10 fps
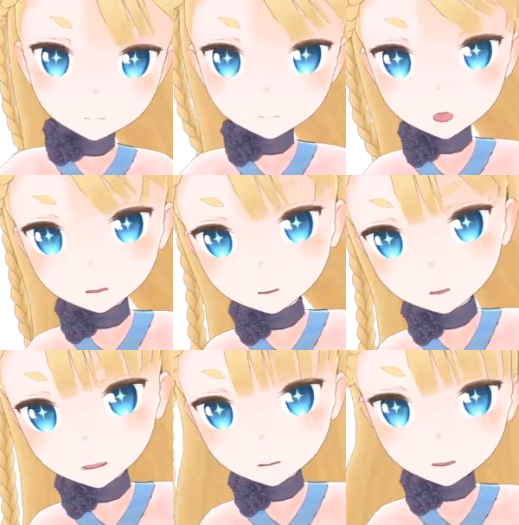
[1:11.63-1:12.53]
When you
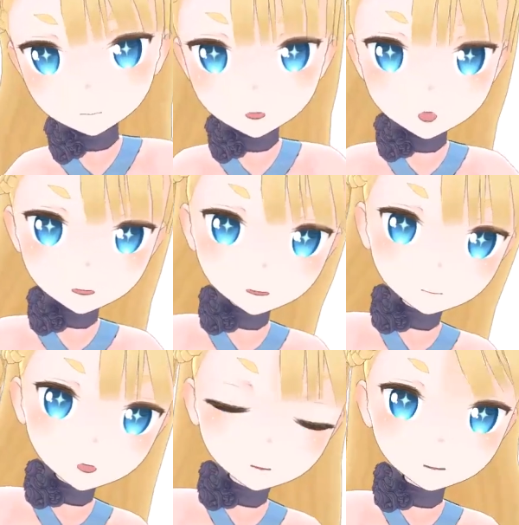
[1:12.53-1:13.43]
have a choice of
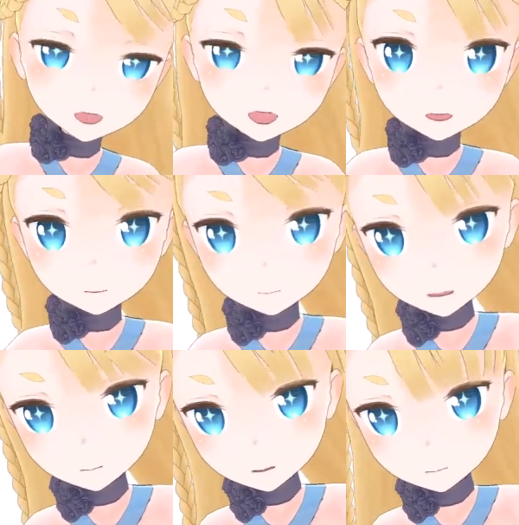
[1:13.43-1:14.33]
going to
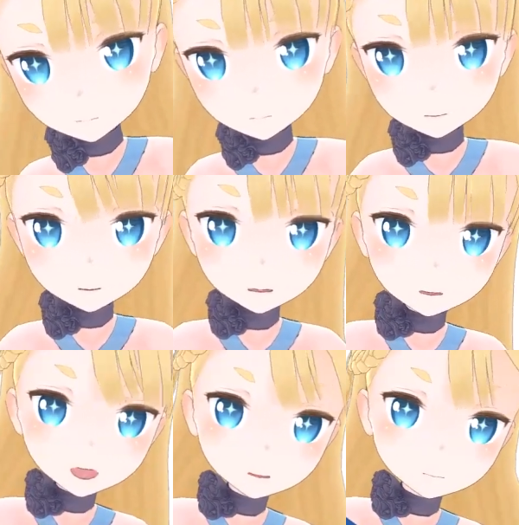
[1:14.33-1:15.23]
Iceland and visiting an
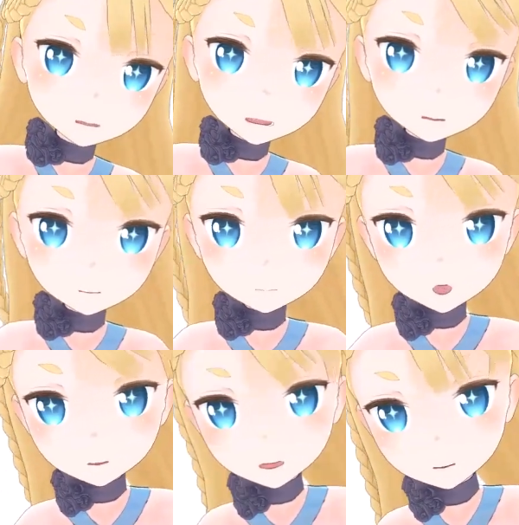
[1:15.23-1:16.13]
ice cave or
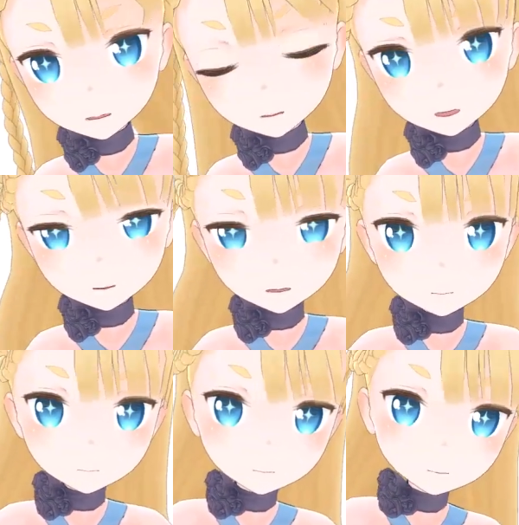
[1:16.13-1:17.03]
going to Paris and
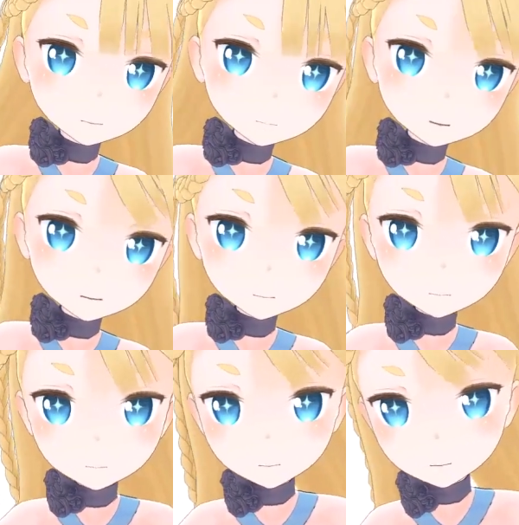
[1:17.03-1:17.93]
visiting tea,
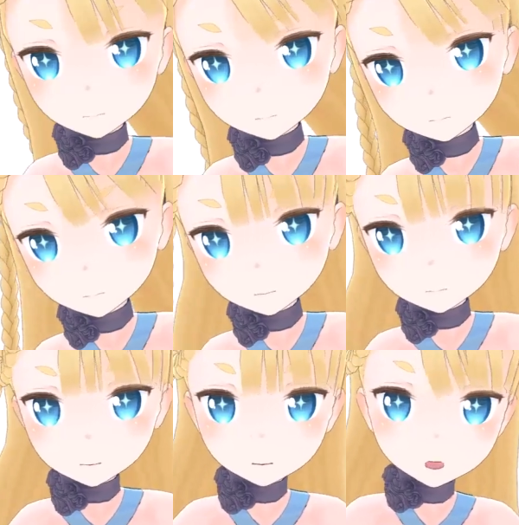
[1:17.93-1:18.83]
he
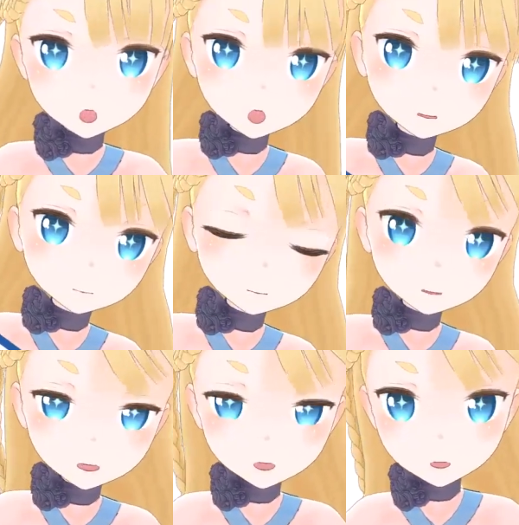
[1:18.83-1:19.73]
Louvre, you
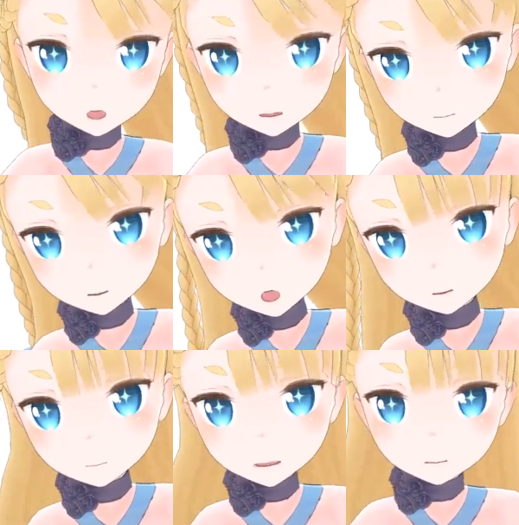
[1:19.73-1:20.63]
should always choose
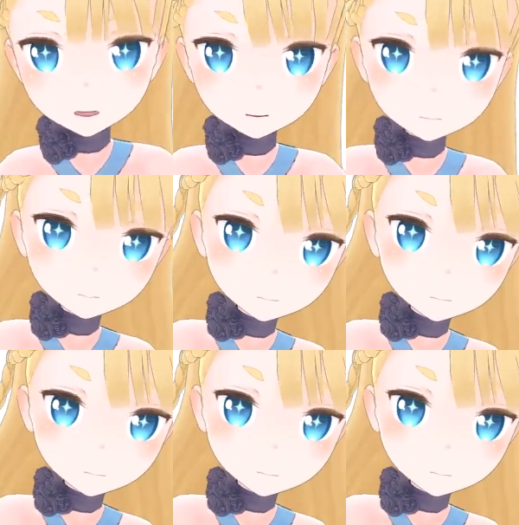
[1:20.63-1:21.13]
Paris.